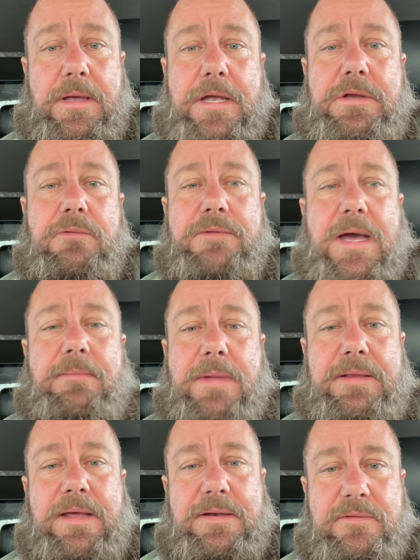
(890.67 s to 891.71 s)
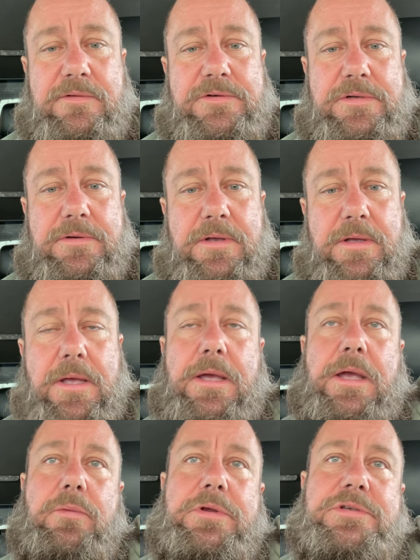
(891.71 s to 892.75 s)
And you've got to make that decision.
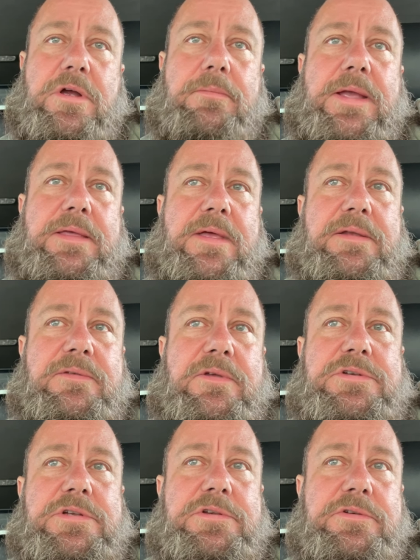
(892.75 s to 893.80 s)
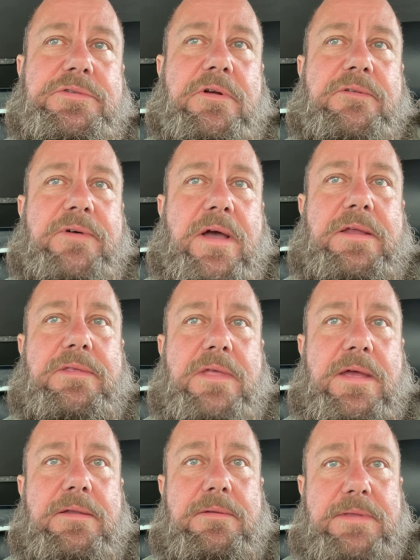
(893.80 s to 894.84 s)
And when you start making that decision, you'll start finding
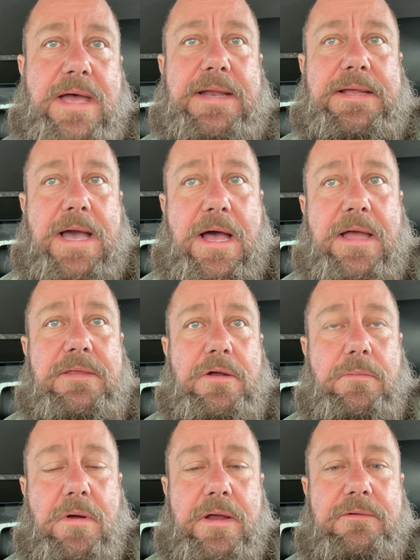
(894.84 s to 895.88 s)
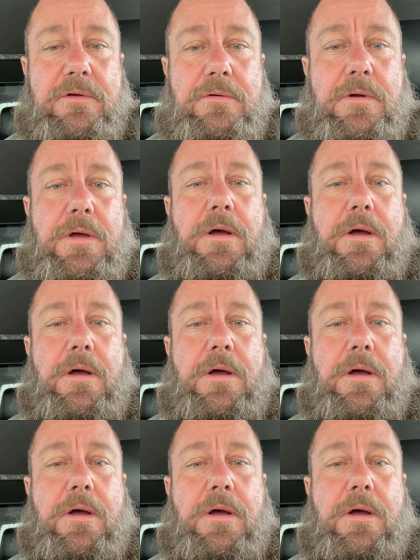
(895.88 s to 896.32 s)
that God that you're praying to,